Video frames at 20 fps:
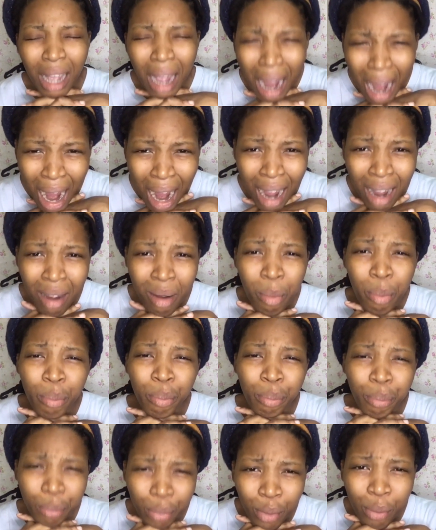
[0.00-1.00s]
Ah,
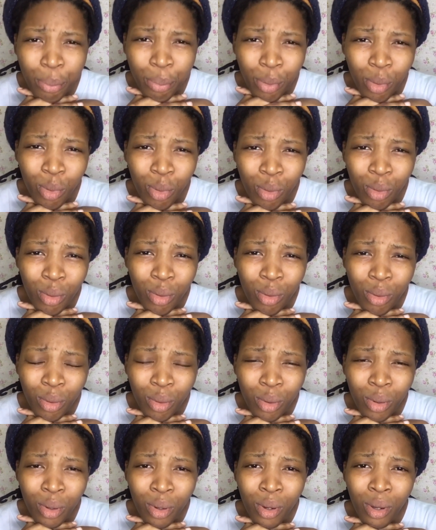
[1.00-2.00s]
Bubu,
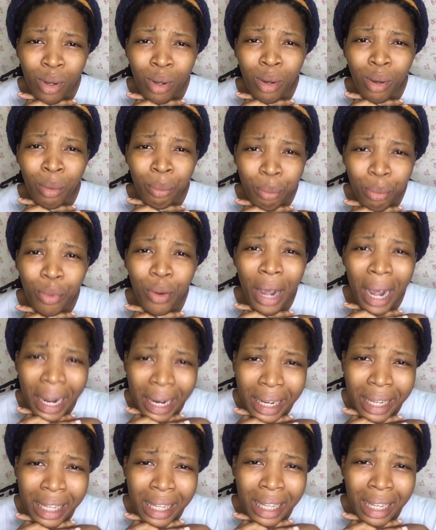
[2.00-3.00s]

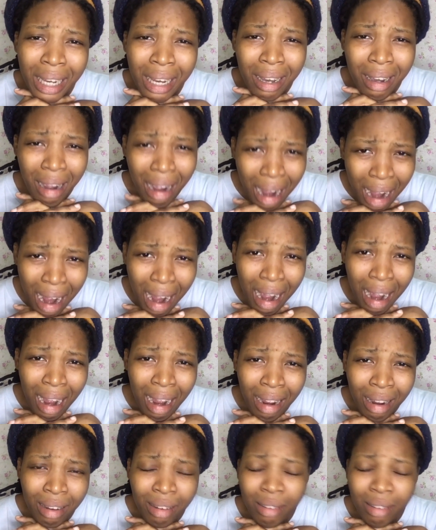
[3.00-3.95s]
Buhari, ah.